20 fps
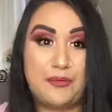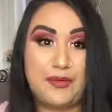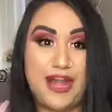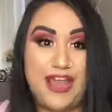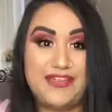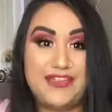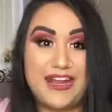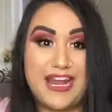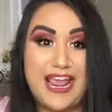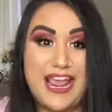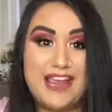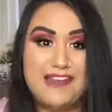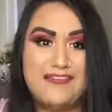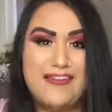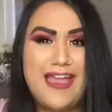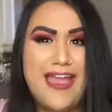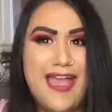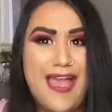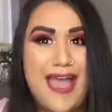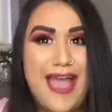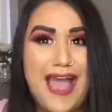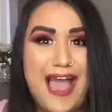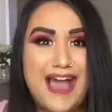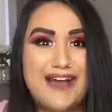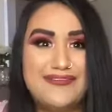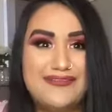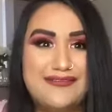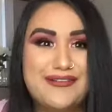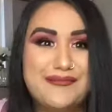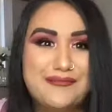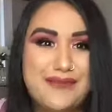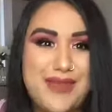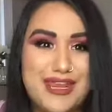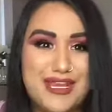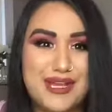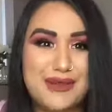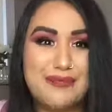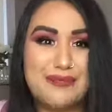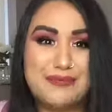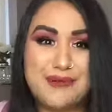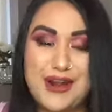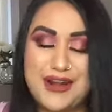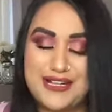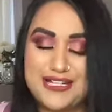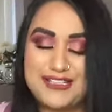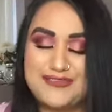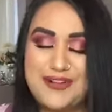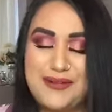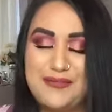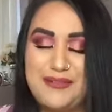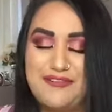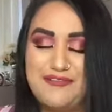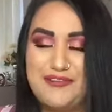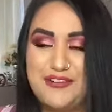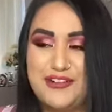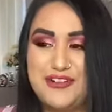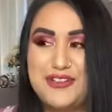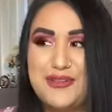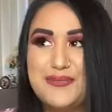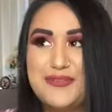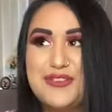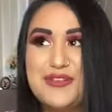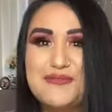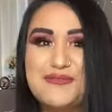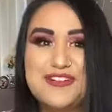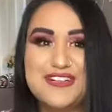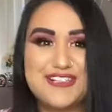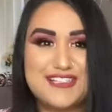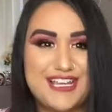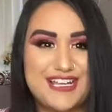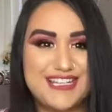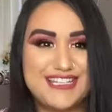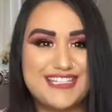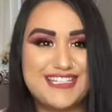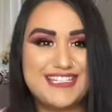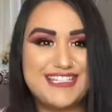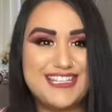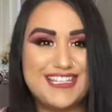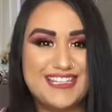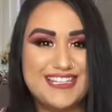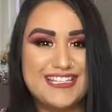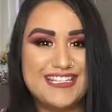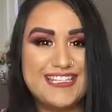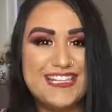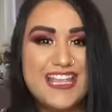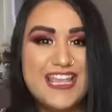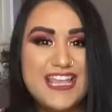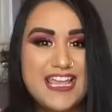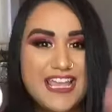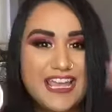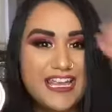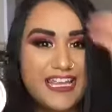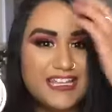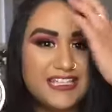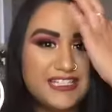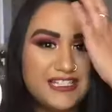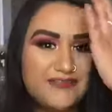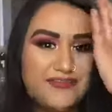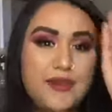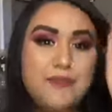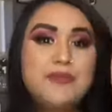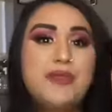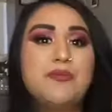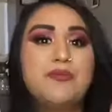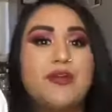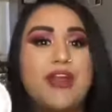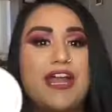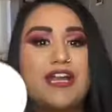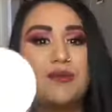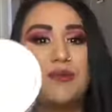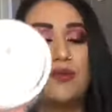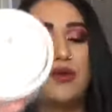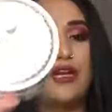brand that I have makeup products from before, so I'm super excited to see this. It is from the brand